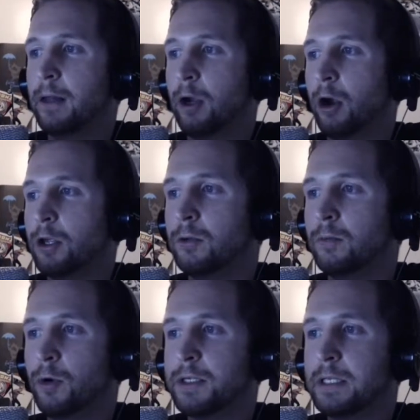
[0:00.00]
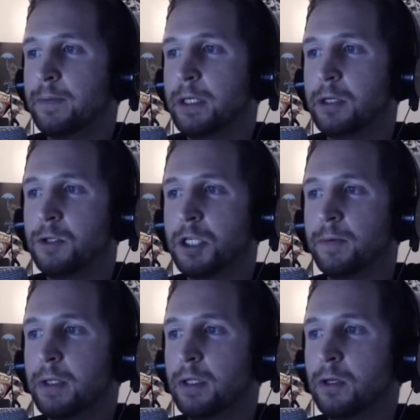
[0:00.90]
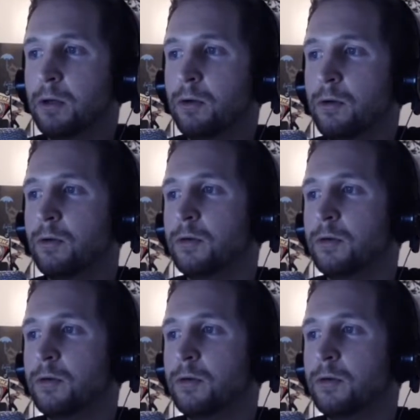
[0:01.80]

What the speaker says: are more CPU, GPU?